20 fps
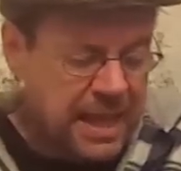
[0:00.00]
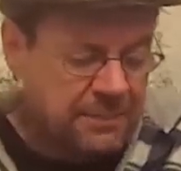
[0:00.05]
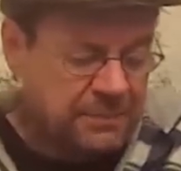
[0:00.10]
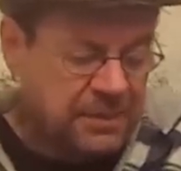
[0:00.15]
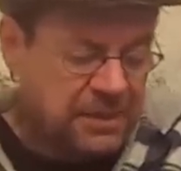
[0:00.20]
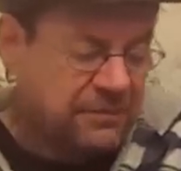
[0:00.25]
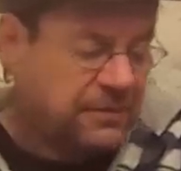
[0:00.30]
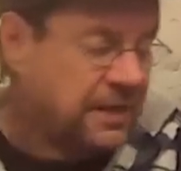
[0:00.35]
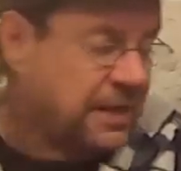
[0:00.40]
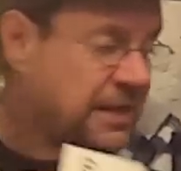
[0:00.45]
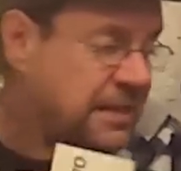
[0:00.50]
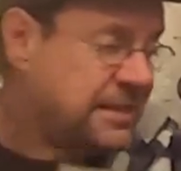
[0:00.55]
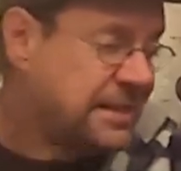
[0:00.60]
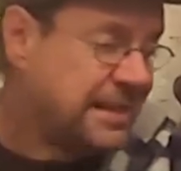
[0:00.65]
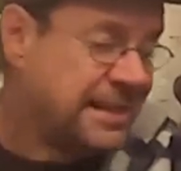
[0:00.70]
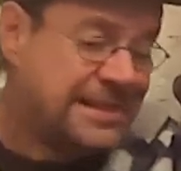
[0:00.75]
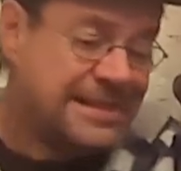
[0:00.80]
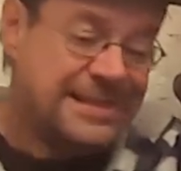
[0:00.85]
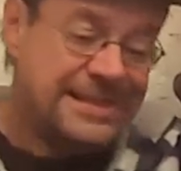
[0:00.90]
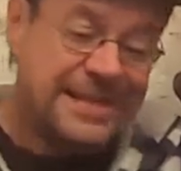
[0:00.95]
I'm giving
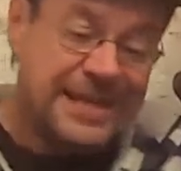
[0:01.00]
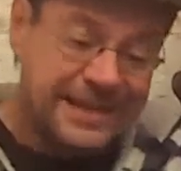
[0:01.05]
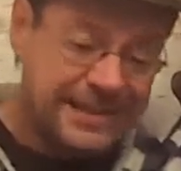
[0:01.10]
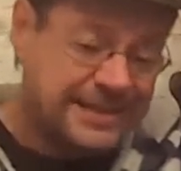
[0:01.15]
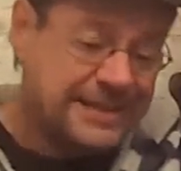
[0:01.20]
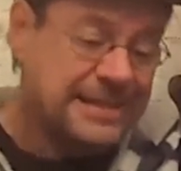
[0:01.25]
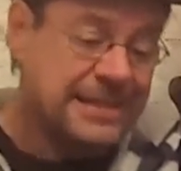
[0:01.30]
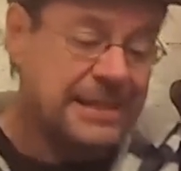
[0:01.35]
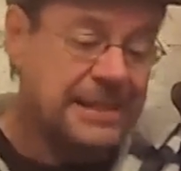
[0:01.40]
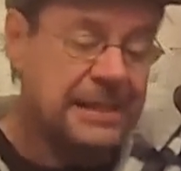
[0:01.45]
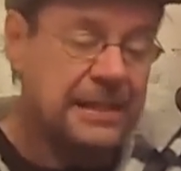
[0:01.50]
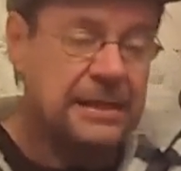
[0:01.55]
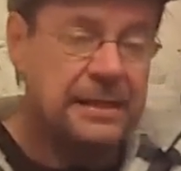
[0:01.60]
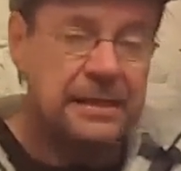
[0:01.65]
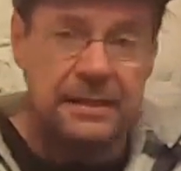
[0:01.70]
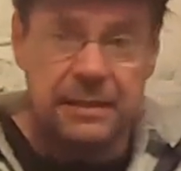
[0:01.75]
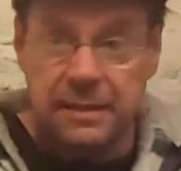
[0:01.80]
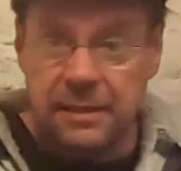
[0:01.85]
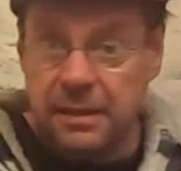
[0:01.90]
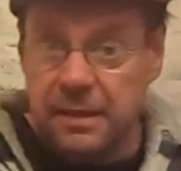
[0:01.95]
it ninety
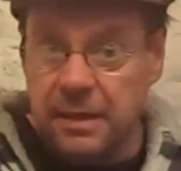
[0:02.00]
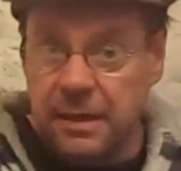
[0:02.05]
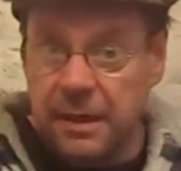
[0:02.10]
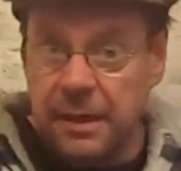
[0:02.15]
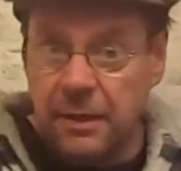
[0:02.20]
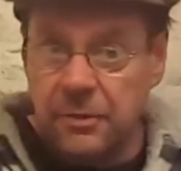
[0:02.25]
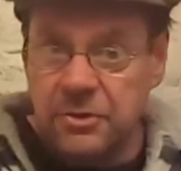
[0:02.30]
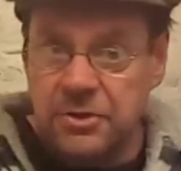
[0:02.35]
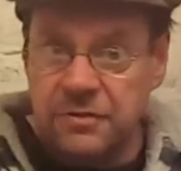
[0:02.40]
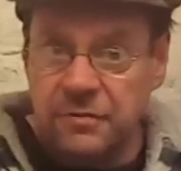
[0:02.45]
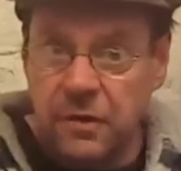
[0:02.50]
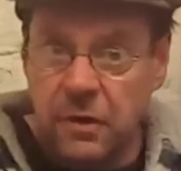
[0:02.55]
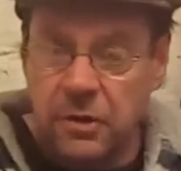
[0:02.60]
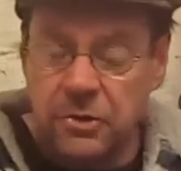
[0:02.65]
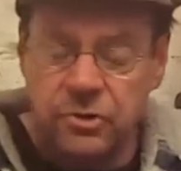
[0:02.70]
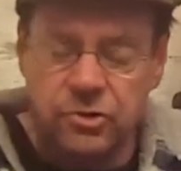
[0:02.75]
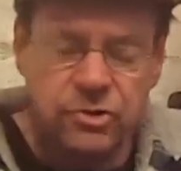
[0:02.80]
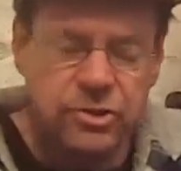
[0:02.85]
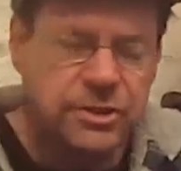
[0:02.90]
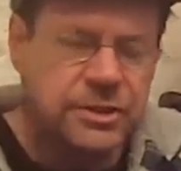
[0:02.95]
out of one
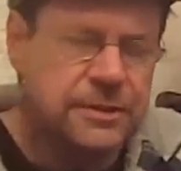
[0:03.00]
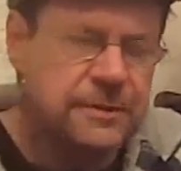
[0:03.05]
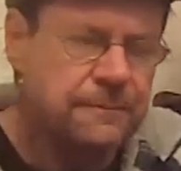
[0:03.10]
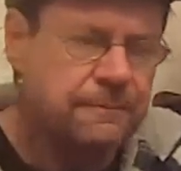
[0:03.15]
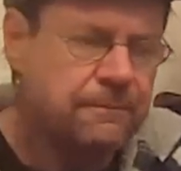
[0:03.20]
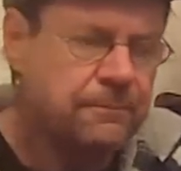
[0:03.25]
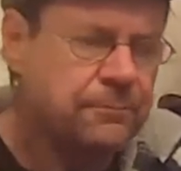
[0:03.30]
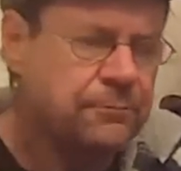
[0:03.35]
hundred.